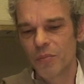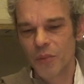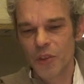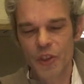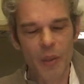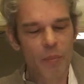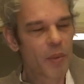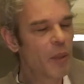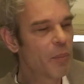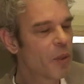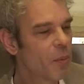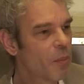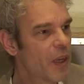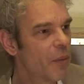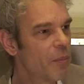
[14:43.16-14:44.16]
Some
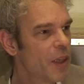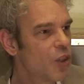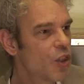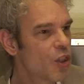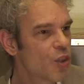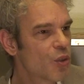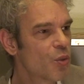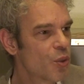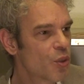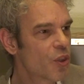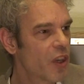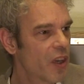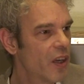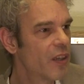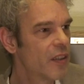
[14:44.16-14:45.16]
people may be just too
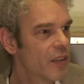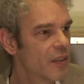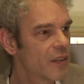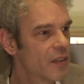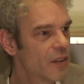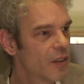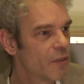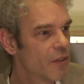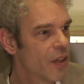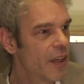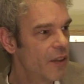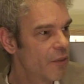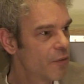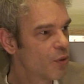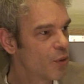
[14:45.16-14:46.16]
scared of
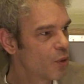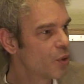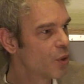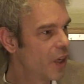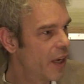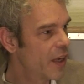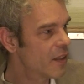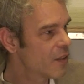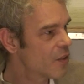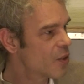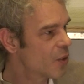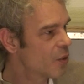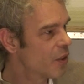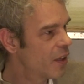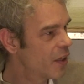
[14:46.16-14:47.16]
life to do that,
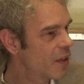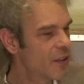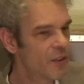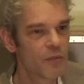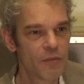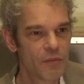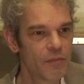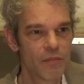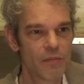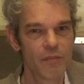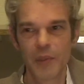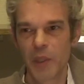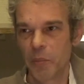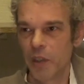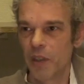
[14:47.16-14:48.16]
so they are
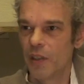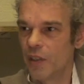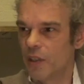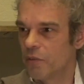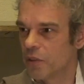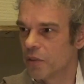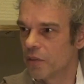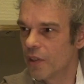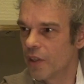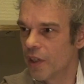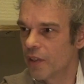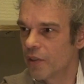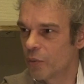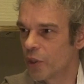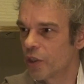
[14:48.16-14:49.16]
maybe even
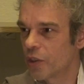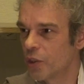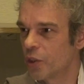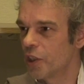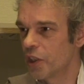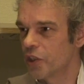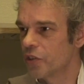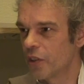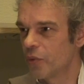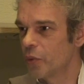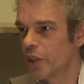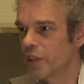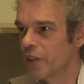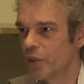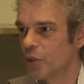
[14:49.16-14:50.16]
like workaholics and
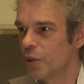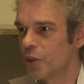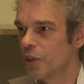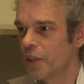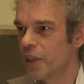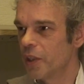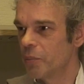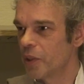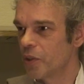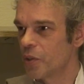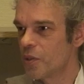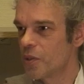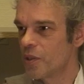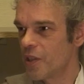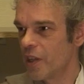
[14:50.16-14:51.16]
working all the time
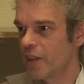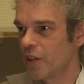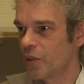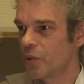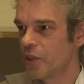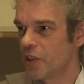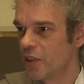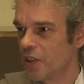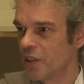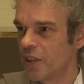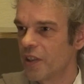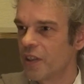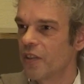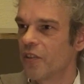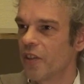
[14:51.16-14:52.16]
because it's like the only thing
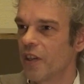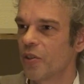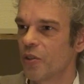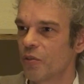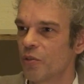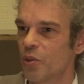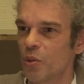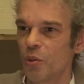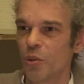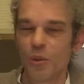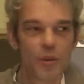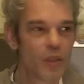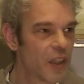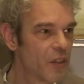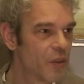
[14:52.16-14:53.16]
they can think of to do
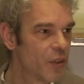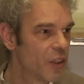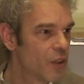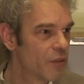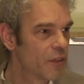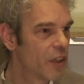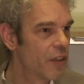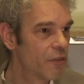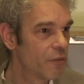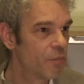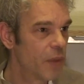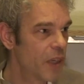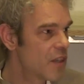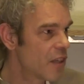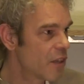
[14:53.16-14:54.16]
to get rid of their
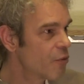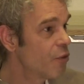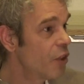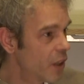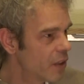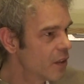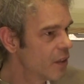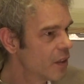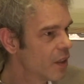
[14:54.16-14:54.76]
basic fear.